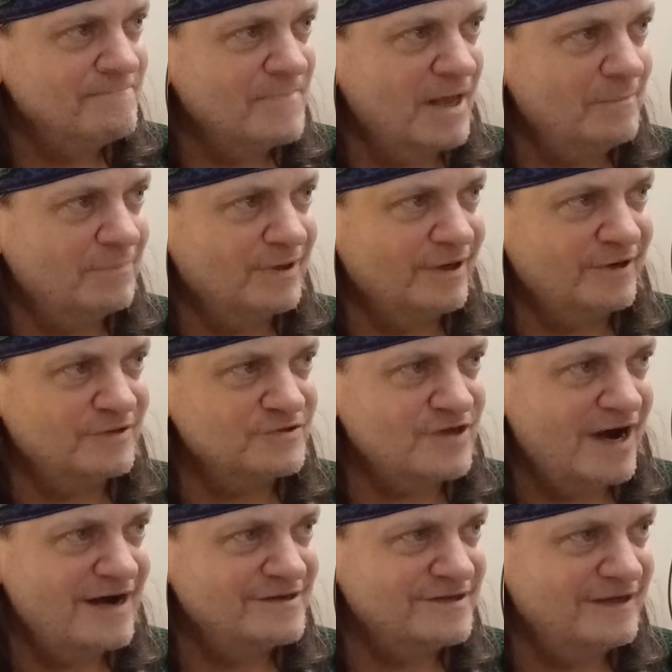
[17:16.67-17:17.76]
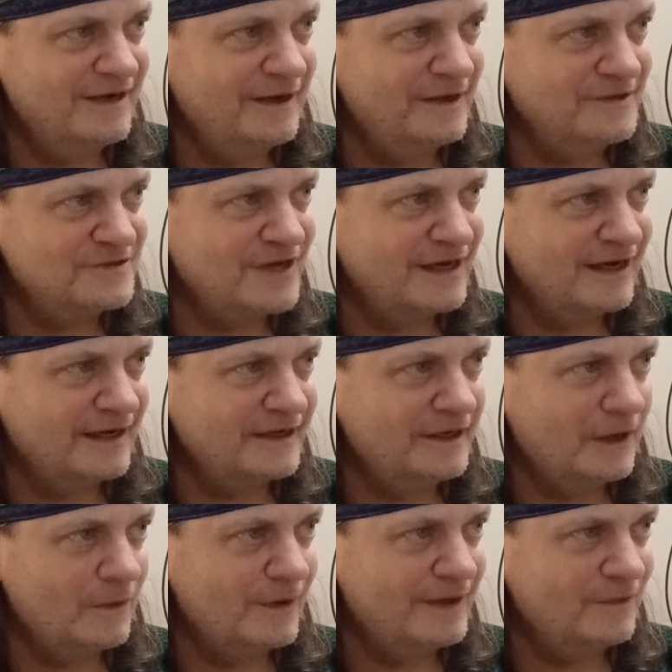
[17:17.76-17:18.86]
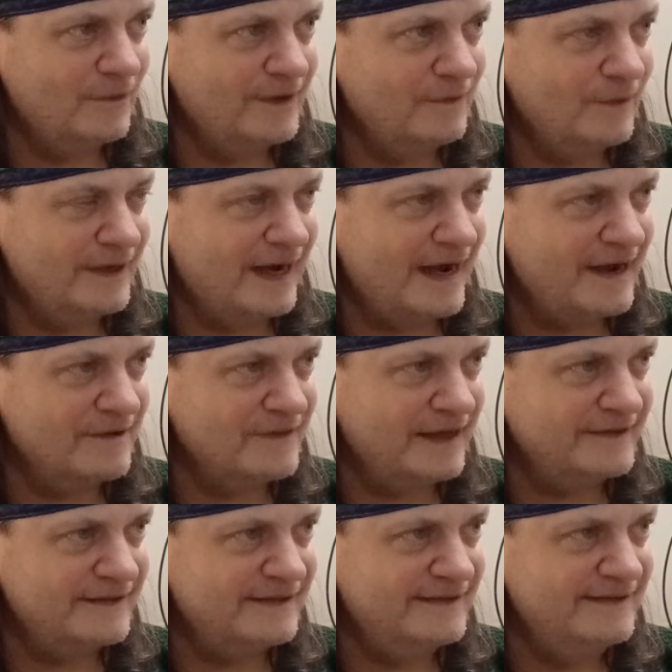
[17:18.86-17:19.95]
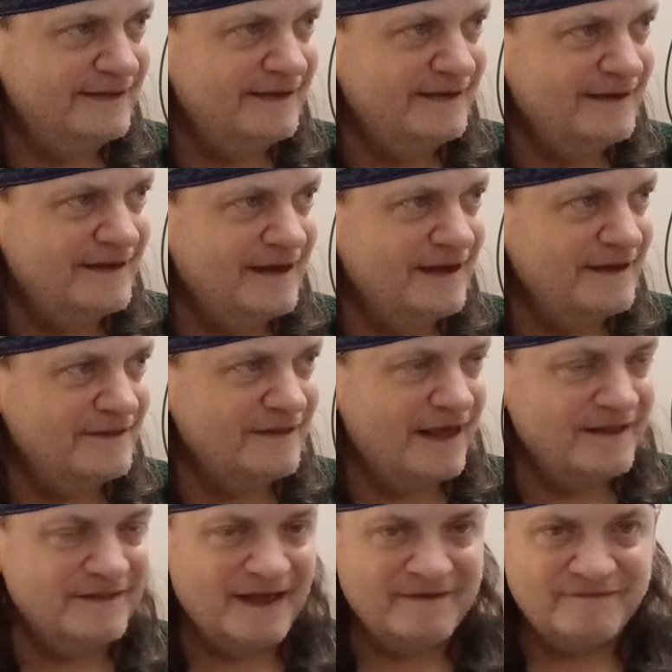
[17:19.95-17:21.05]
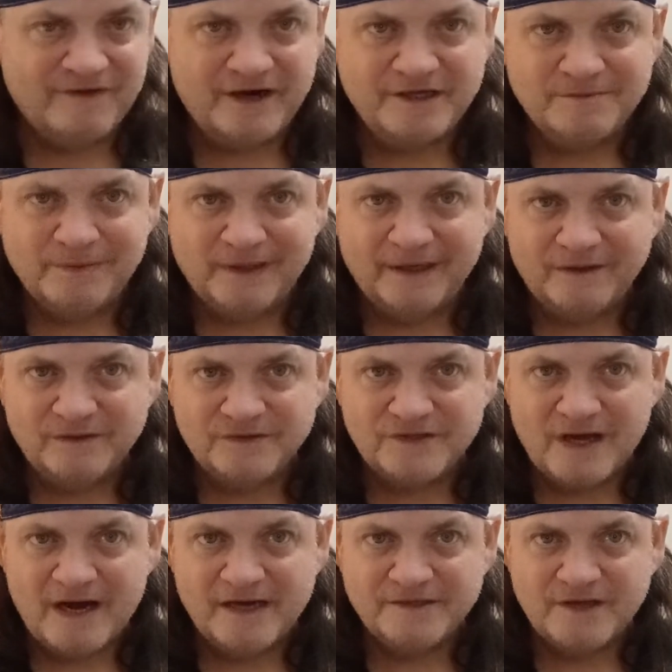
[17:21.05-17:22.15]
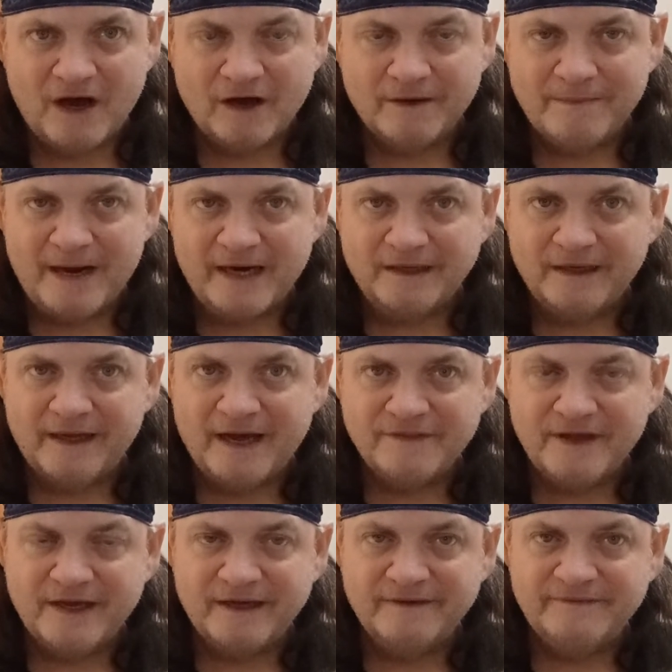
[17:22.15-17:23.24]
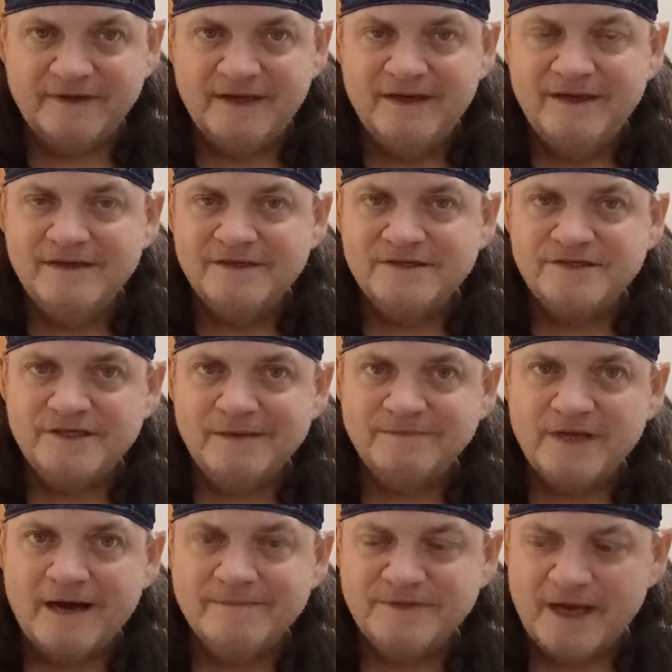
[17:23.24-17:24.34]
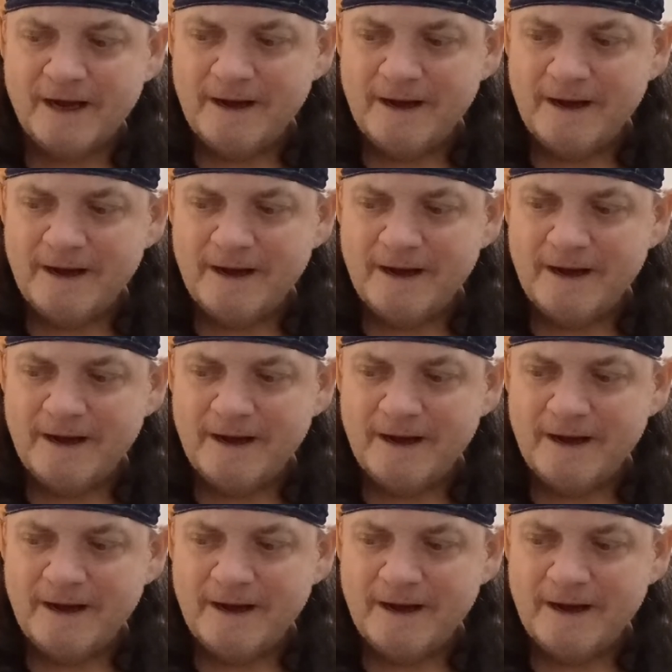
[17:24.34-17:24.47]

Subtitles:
in political science, it's kind of like, you know, when I hear that phrase political science, automatically I think of sometimes